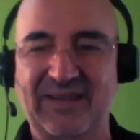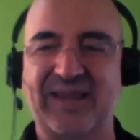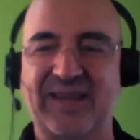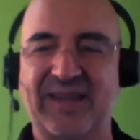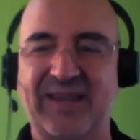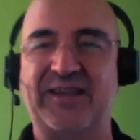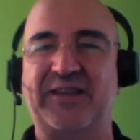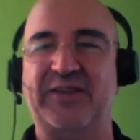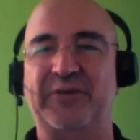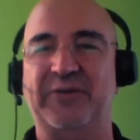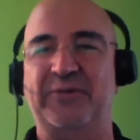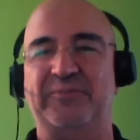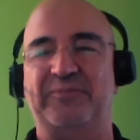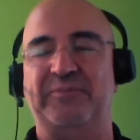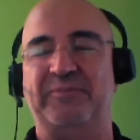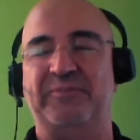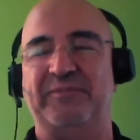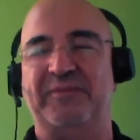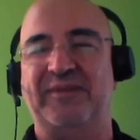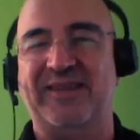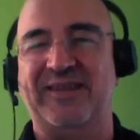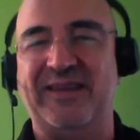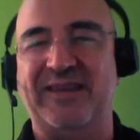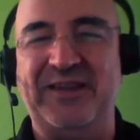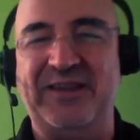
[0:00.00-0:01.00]
Thank you.
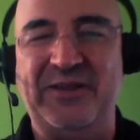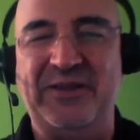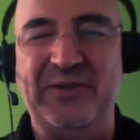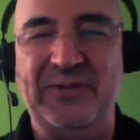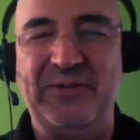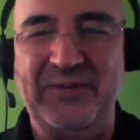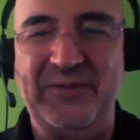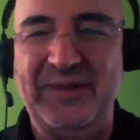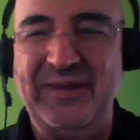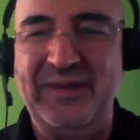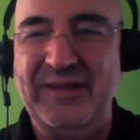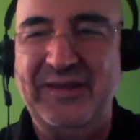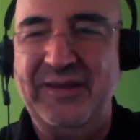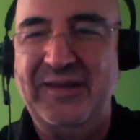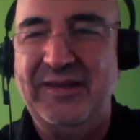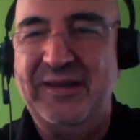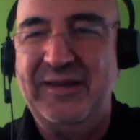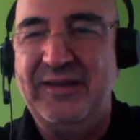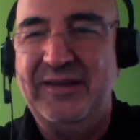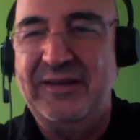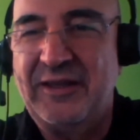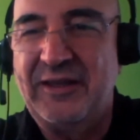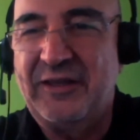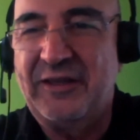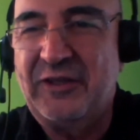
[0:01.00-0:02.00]
Thank you.
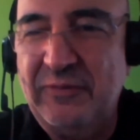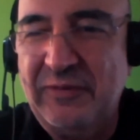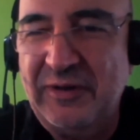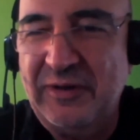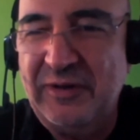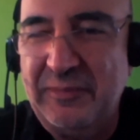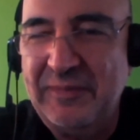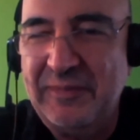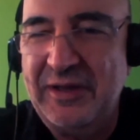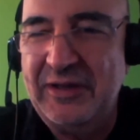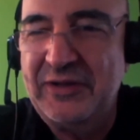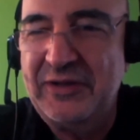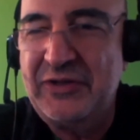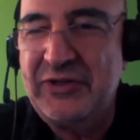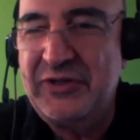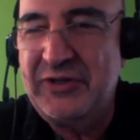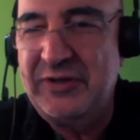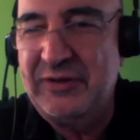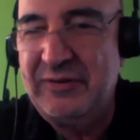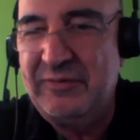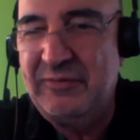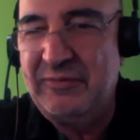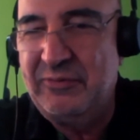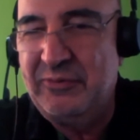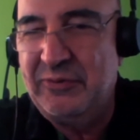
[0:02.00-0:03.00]
Thank you very much
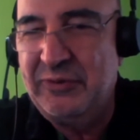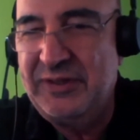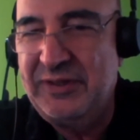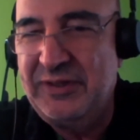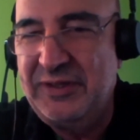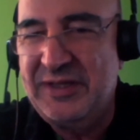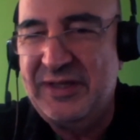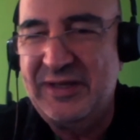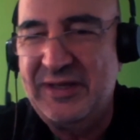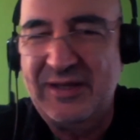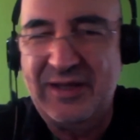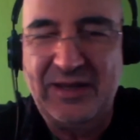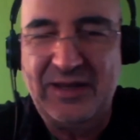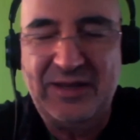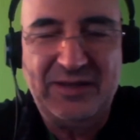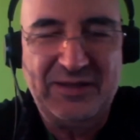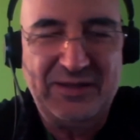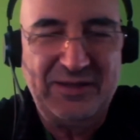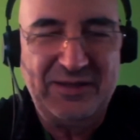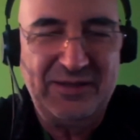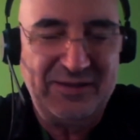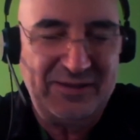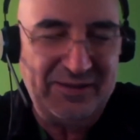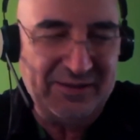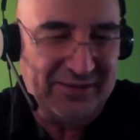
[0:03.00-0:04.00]
for this
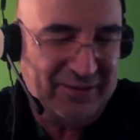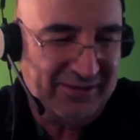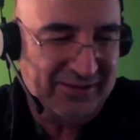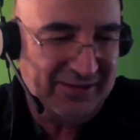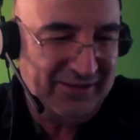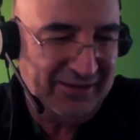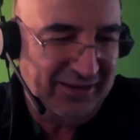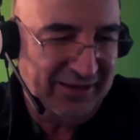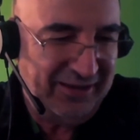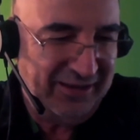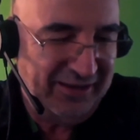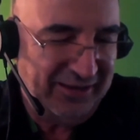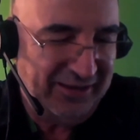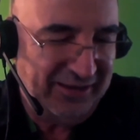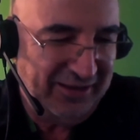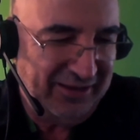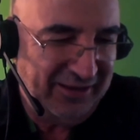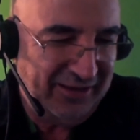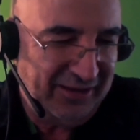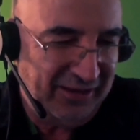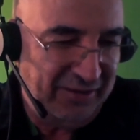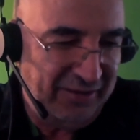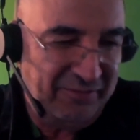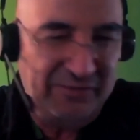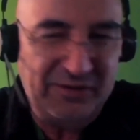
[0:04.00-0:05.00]
nice
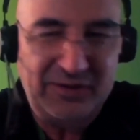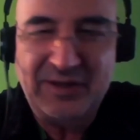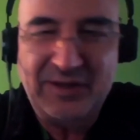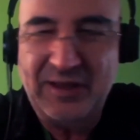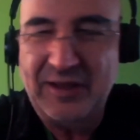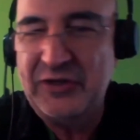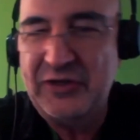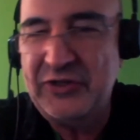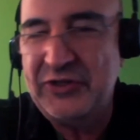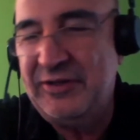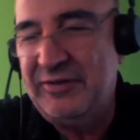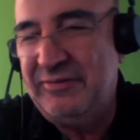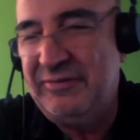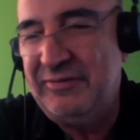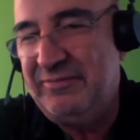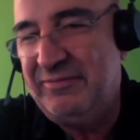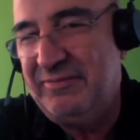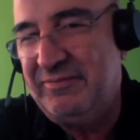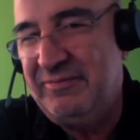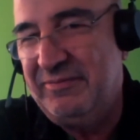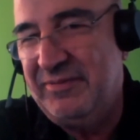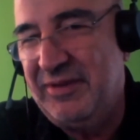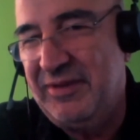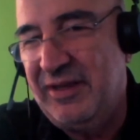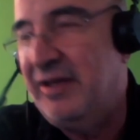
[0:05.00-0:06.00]
invitation.
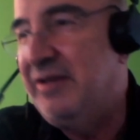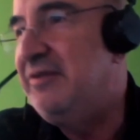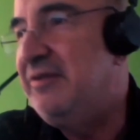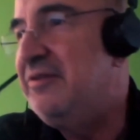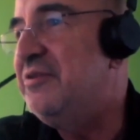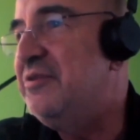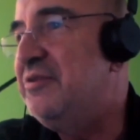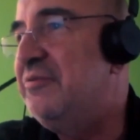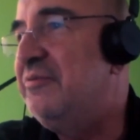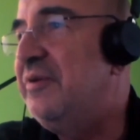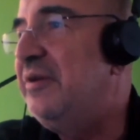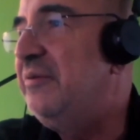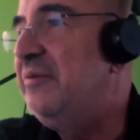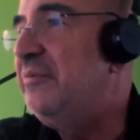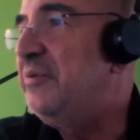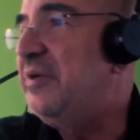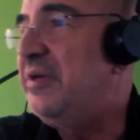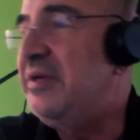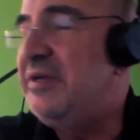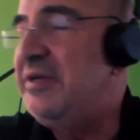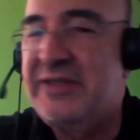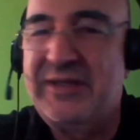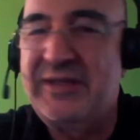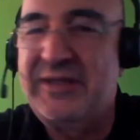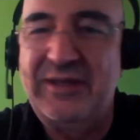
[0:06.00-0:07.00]
It's a very
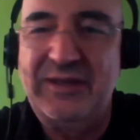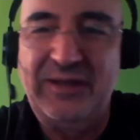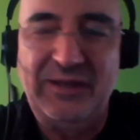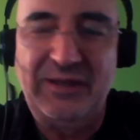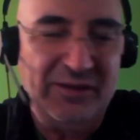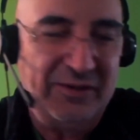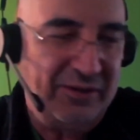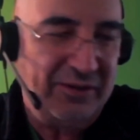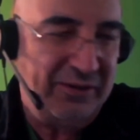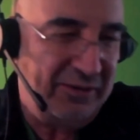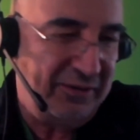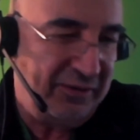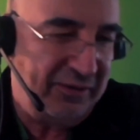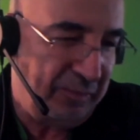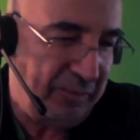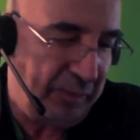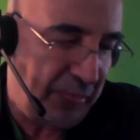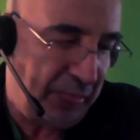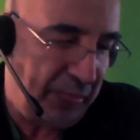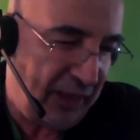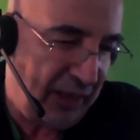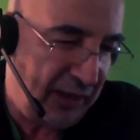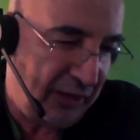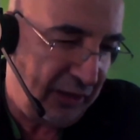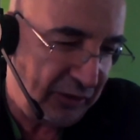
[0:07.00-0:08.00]
interesting
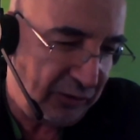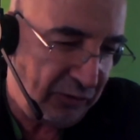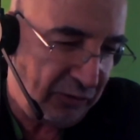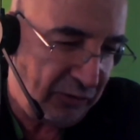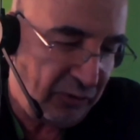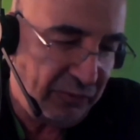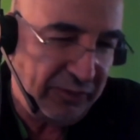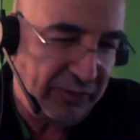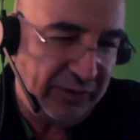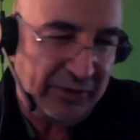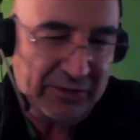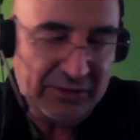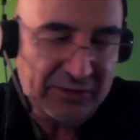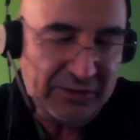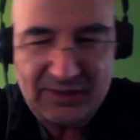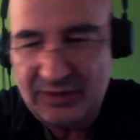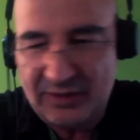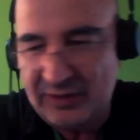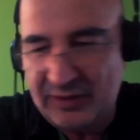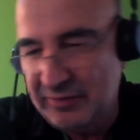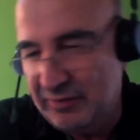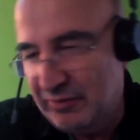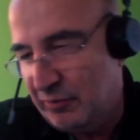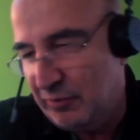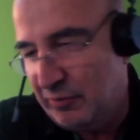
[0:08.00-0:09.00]

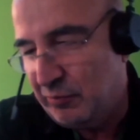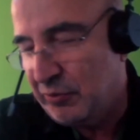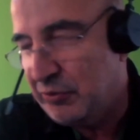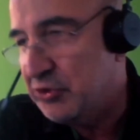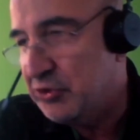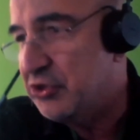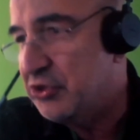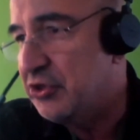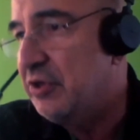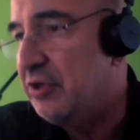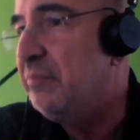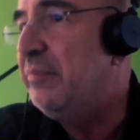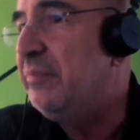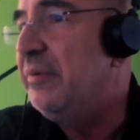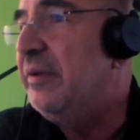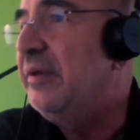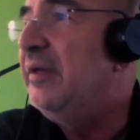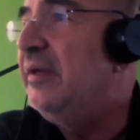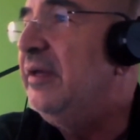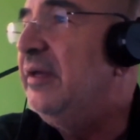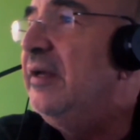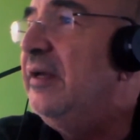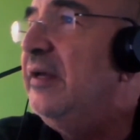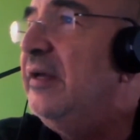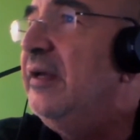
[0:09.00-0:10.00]
conference, workshop.
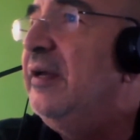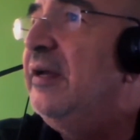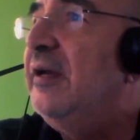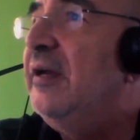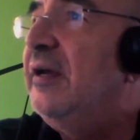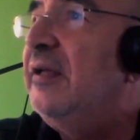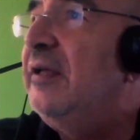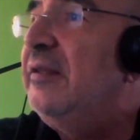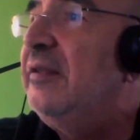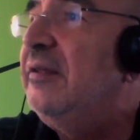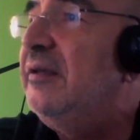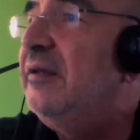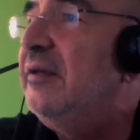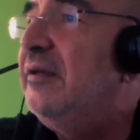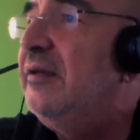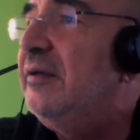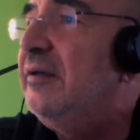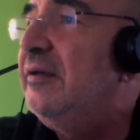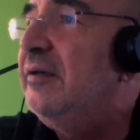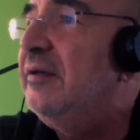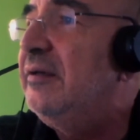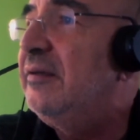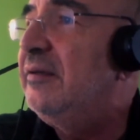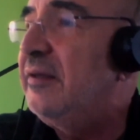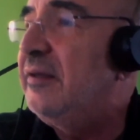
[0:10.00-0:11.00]
And
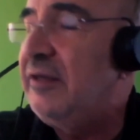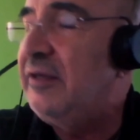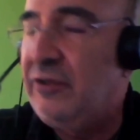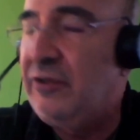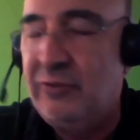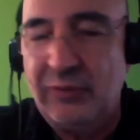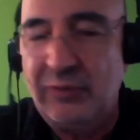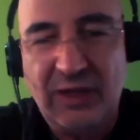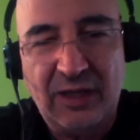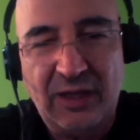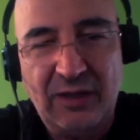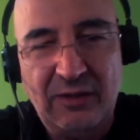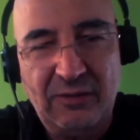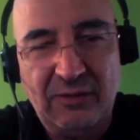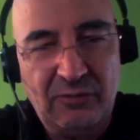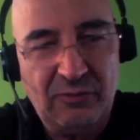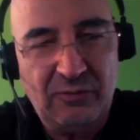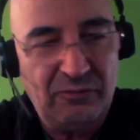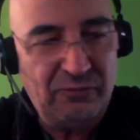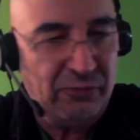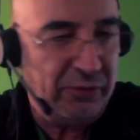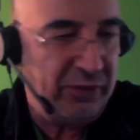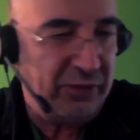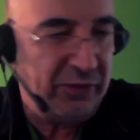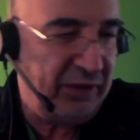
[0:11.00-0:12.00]
thank you again
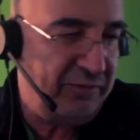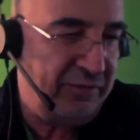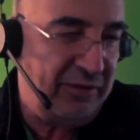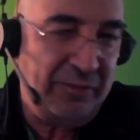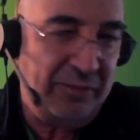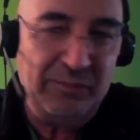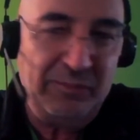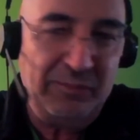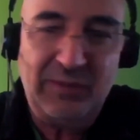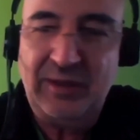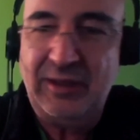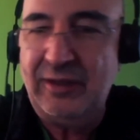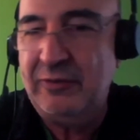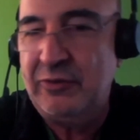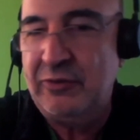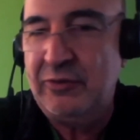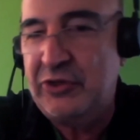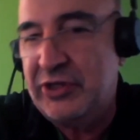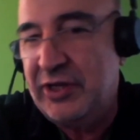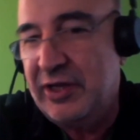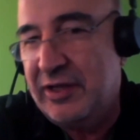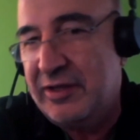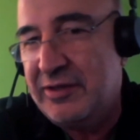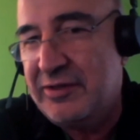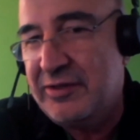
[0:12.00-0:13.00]
for giving me the
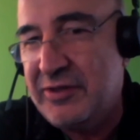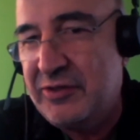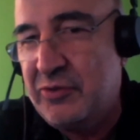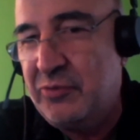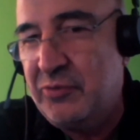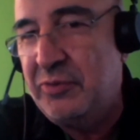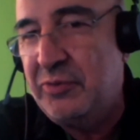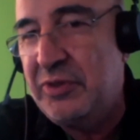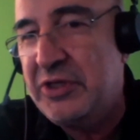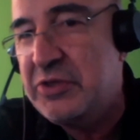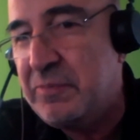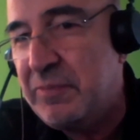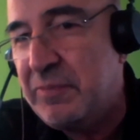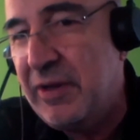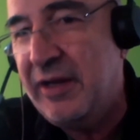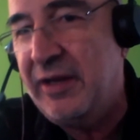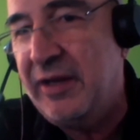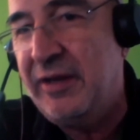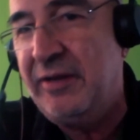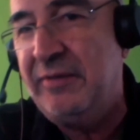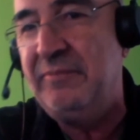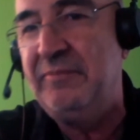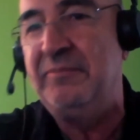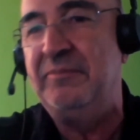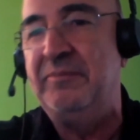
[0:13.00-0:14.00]
chance to
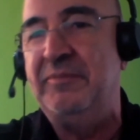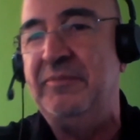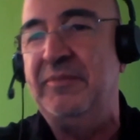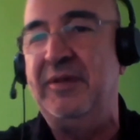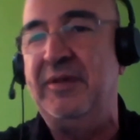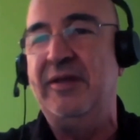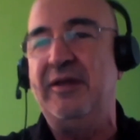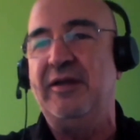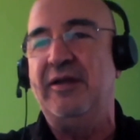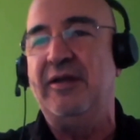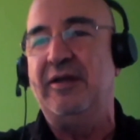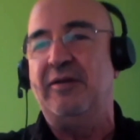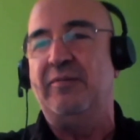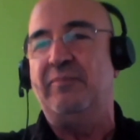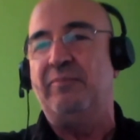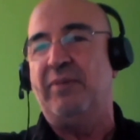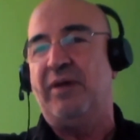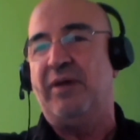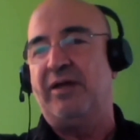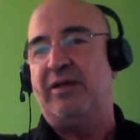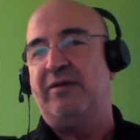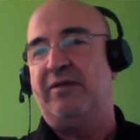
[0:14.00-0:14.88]
explain my